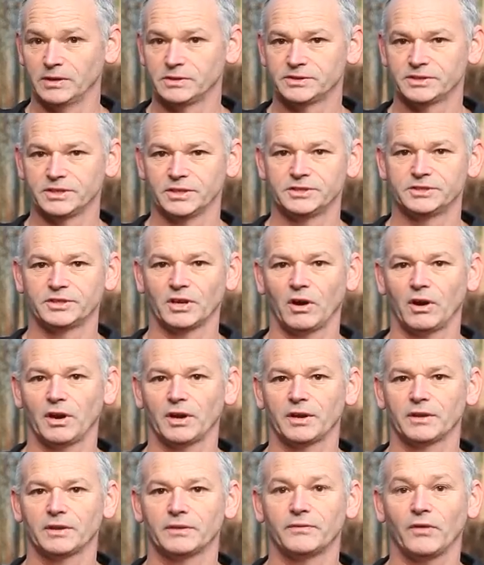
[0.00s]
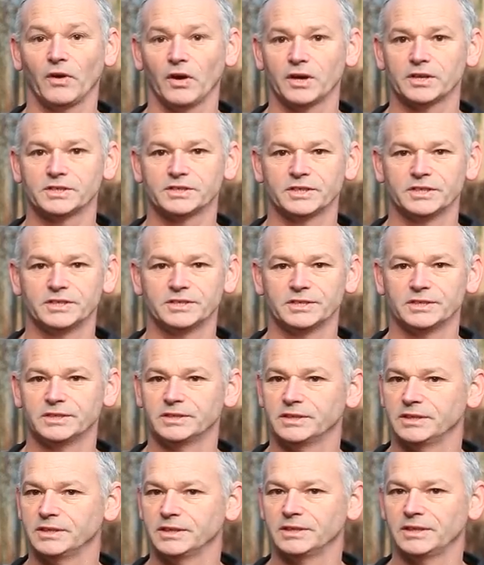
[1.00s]
sees the height of the fire season
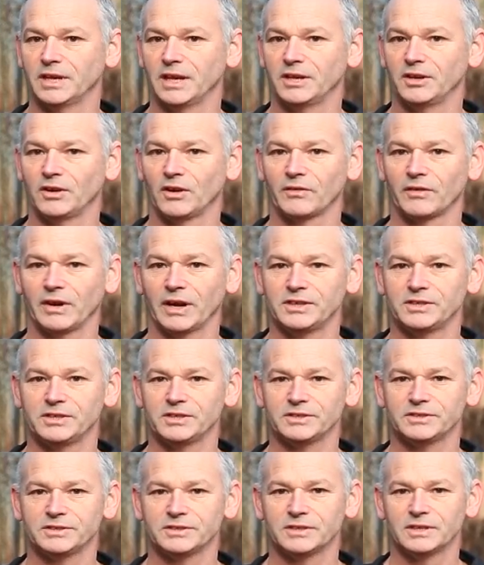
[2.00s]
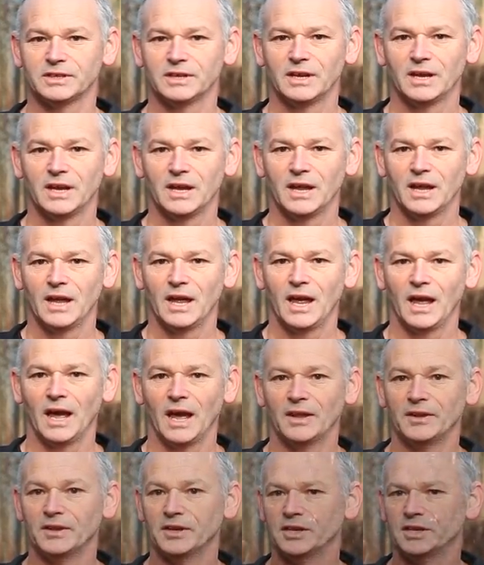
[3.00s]
in the Dandenong Ranges,
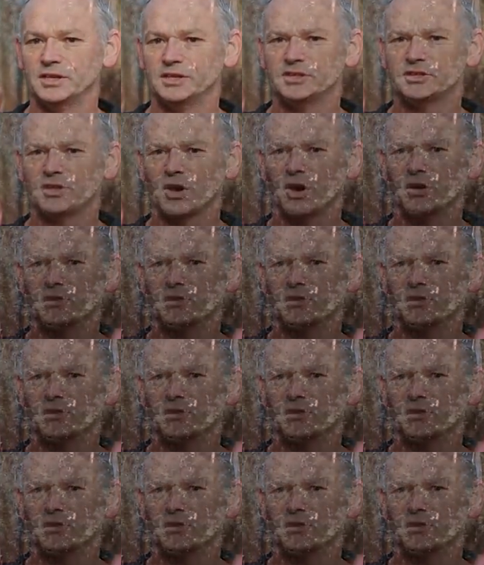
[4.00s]
and then these.